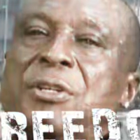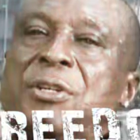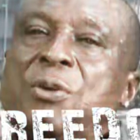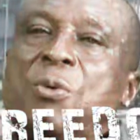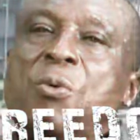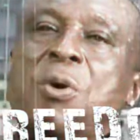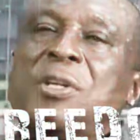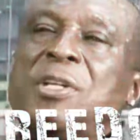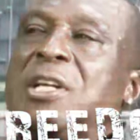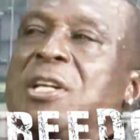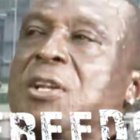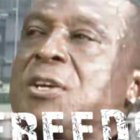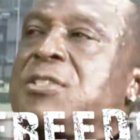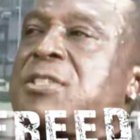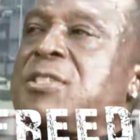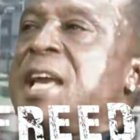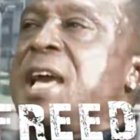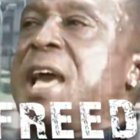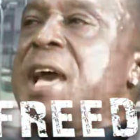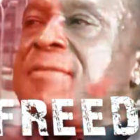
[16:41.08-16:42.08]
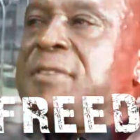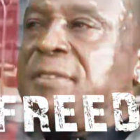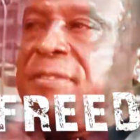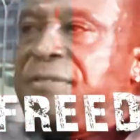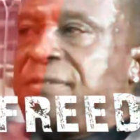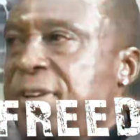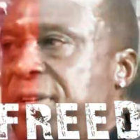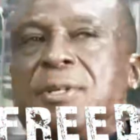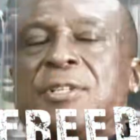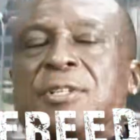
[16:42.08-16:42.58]
war, they lost
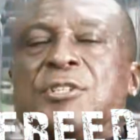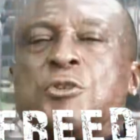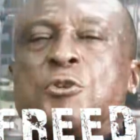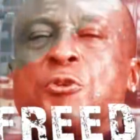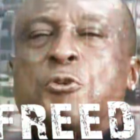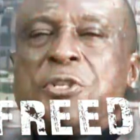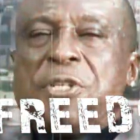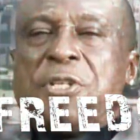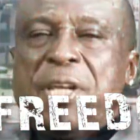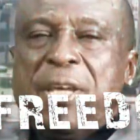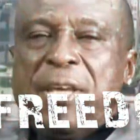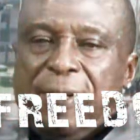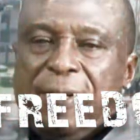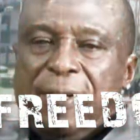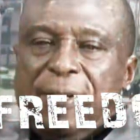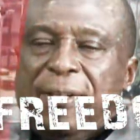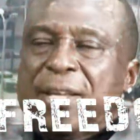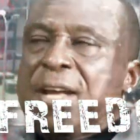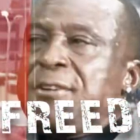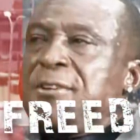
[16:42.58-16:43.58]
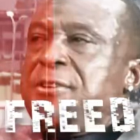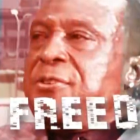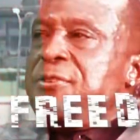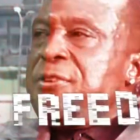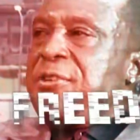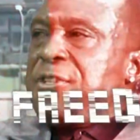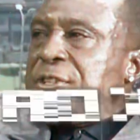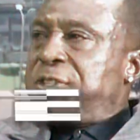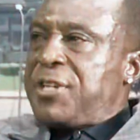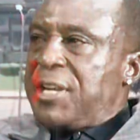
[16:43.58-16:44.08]
everything. Today, they are the
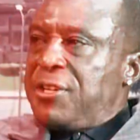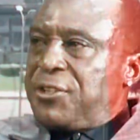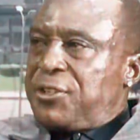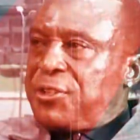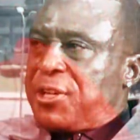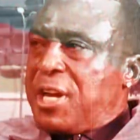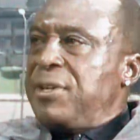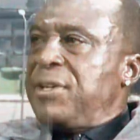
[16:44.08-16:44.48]
richest tribe